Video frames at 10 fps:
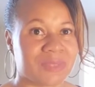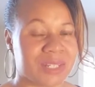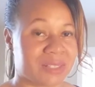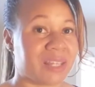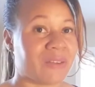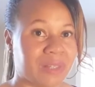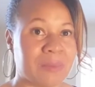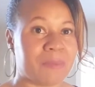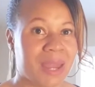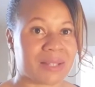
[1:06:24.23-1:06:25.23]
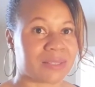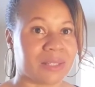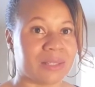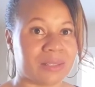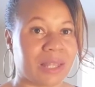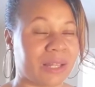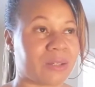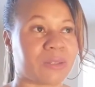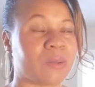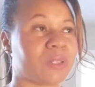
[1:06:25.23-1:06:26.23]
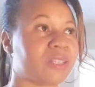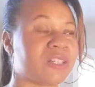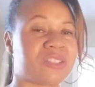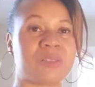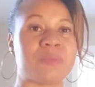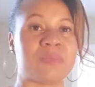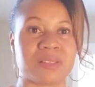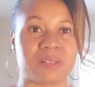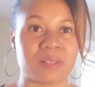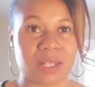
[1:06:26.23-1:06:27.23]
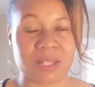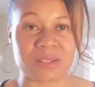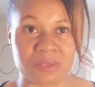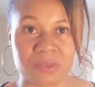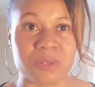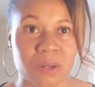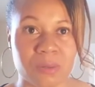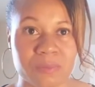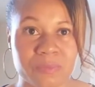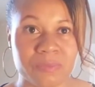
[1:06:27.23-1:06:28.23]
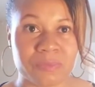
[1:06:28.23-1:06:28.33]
is definitely masculine like the only thing she's missing is you know